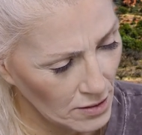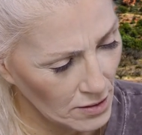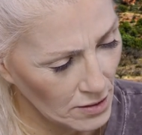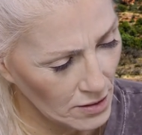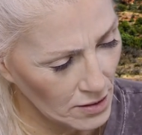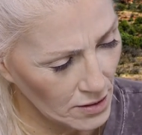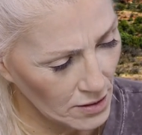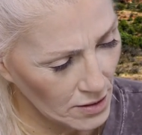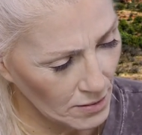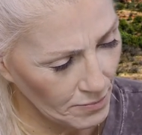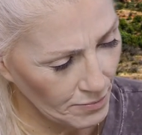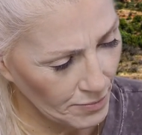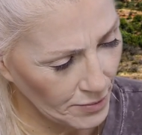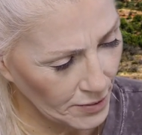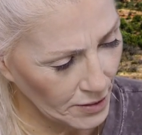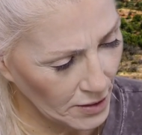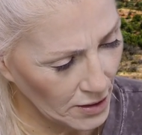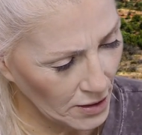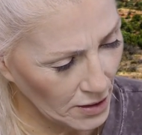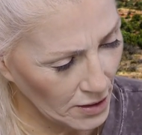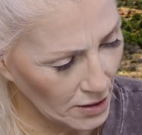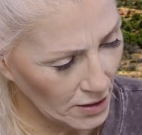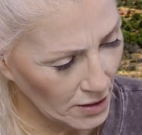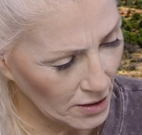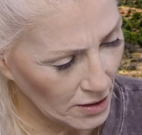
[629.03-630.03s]

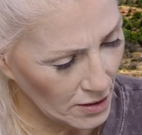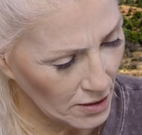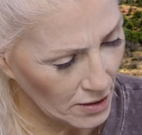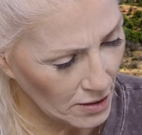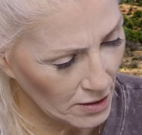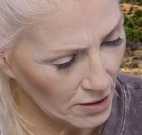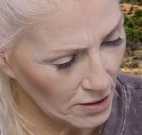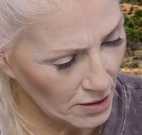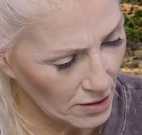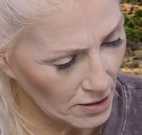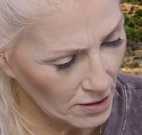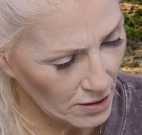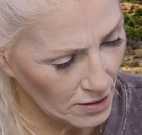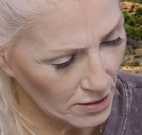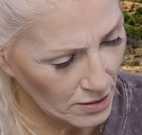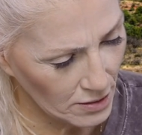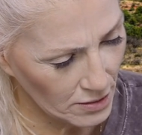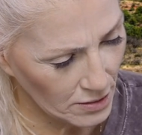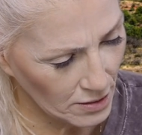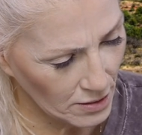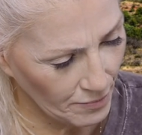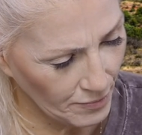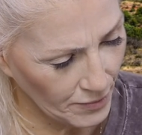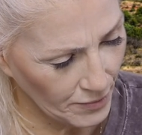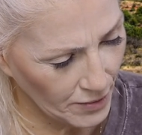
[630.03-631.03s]
Simply
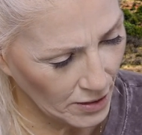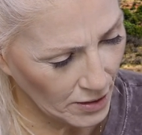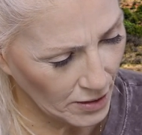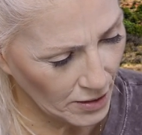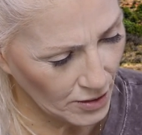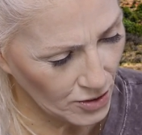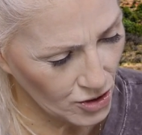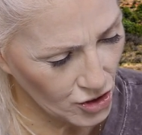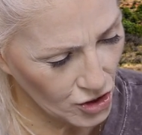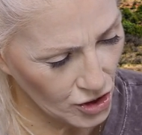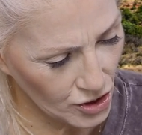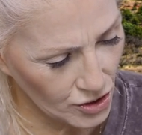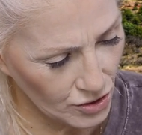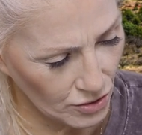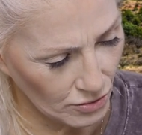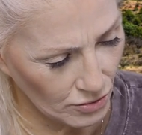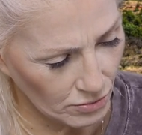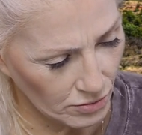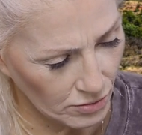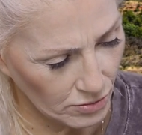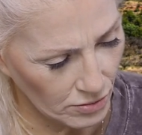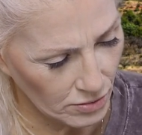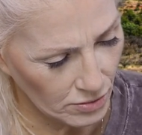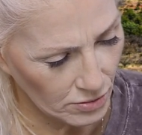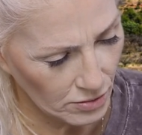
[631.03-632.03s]
something chisel.
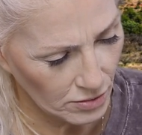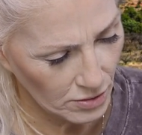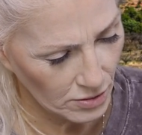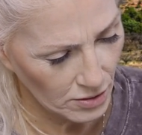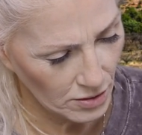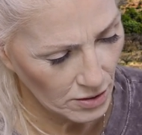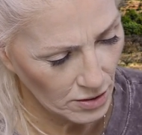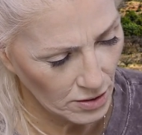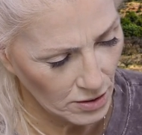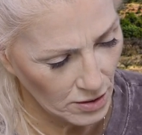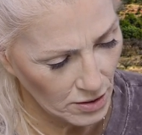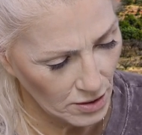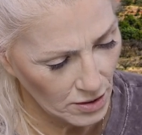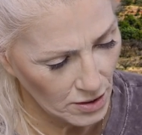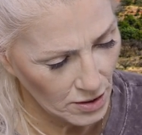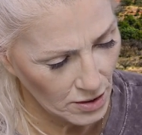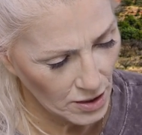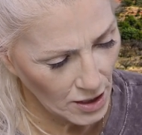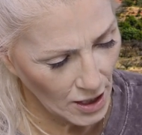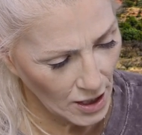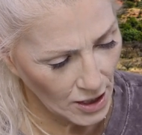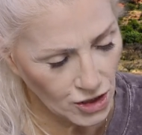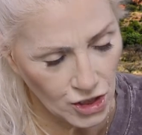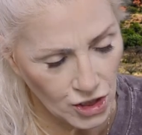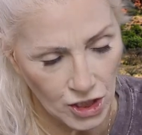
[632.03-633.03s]

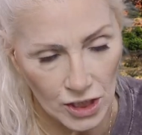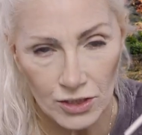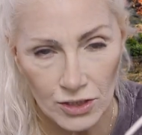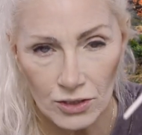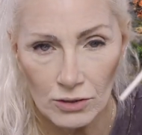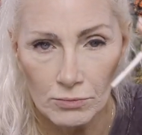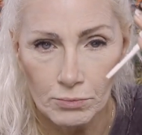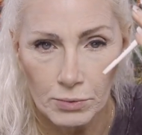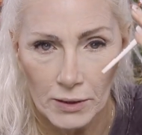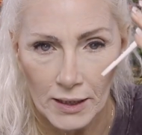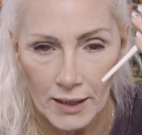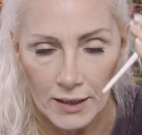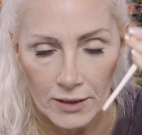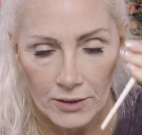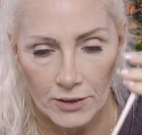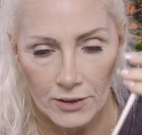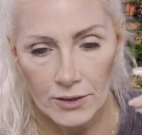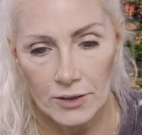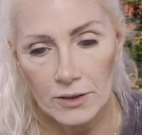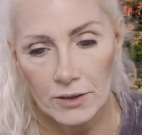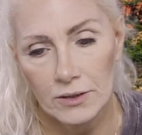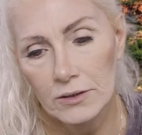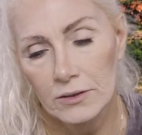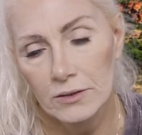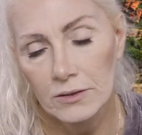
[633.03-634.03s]
A chisel
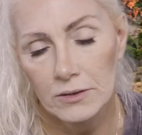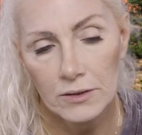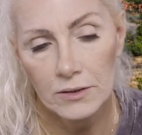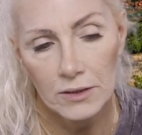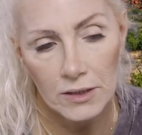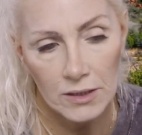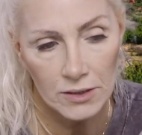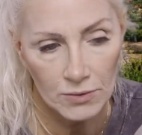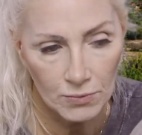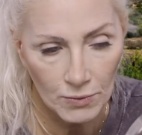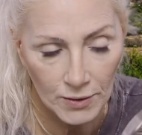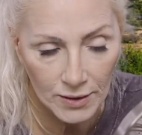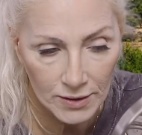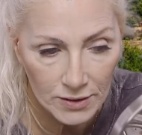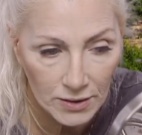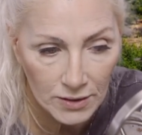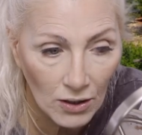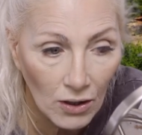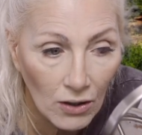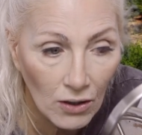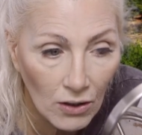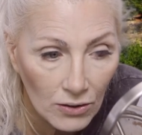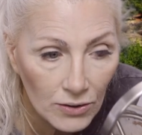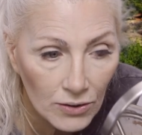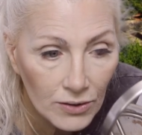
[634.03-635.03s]
blender is what it's
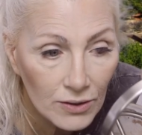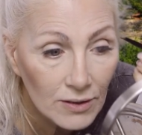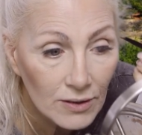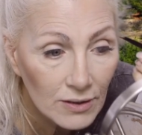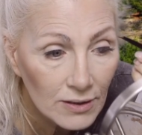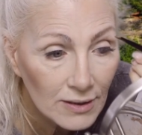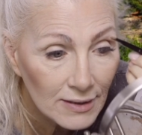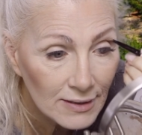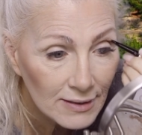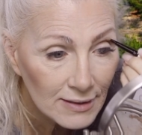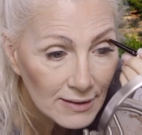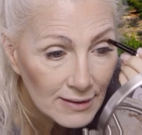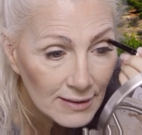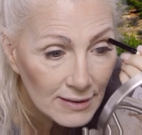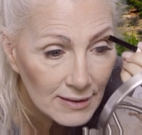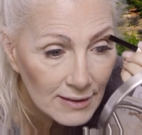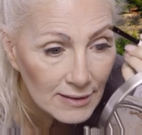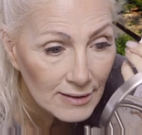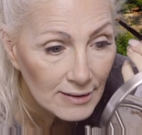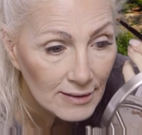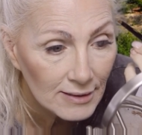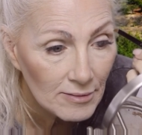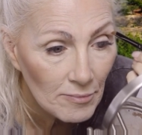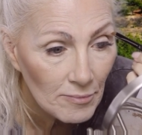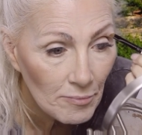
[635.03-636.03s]
called.
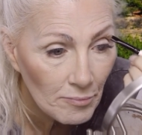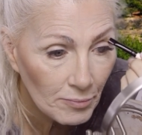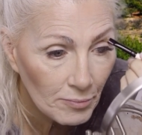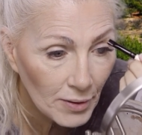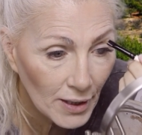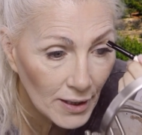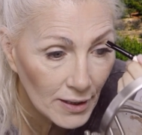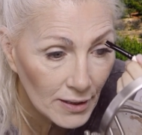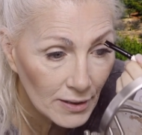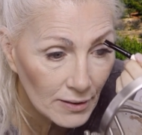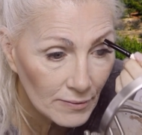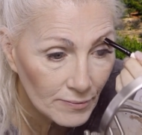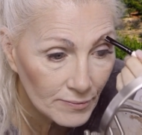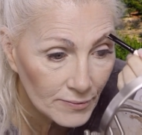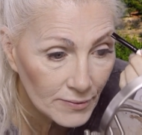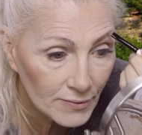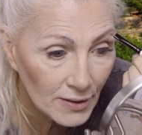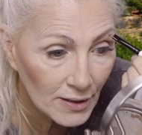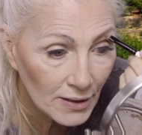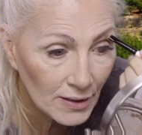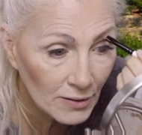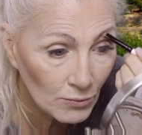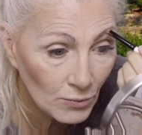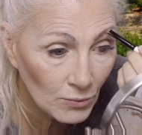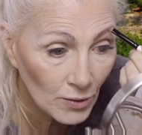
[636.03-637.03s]
But
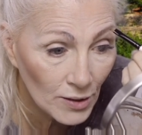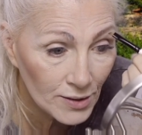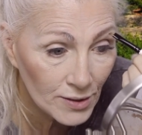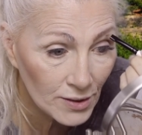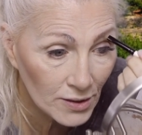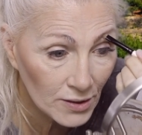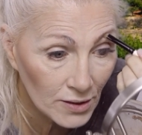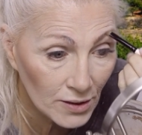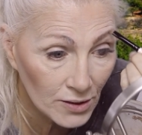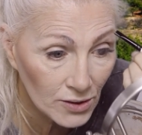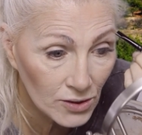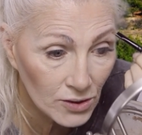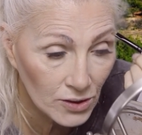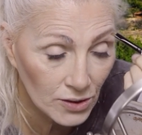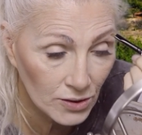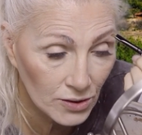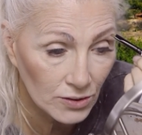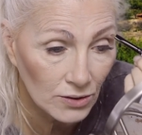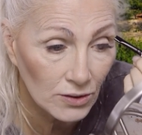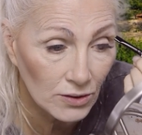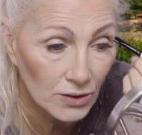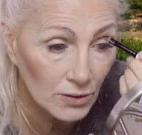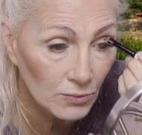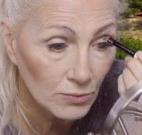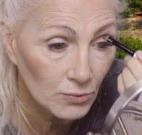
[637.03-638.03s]
it wasn't a
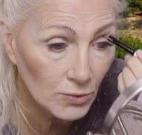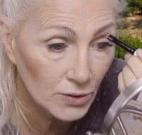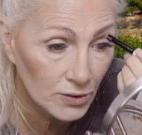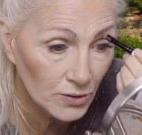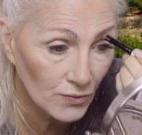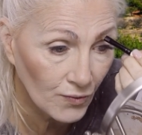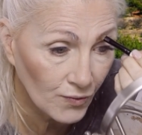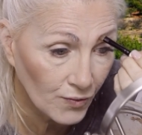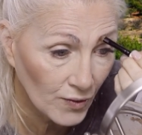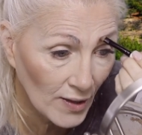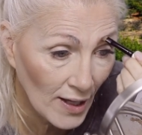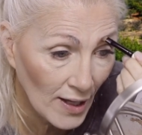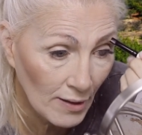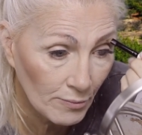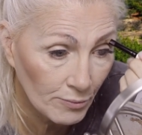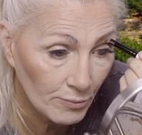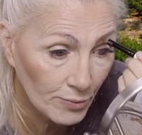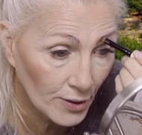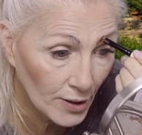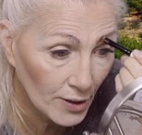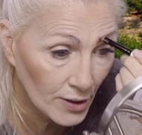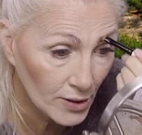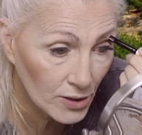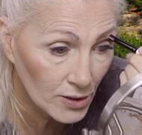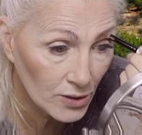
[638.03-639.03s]
chisel, it was a flat
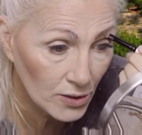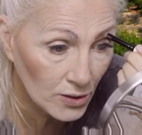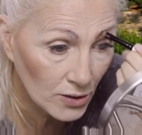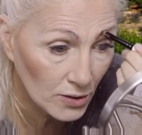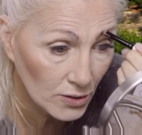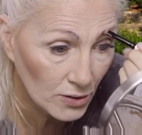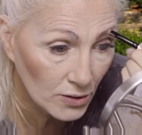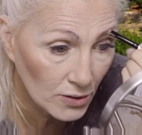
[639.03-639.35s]
brush.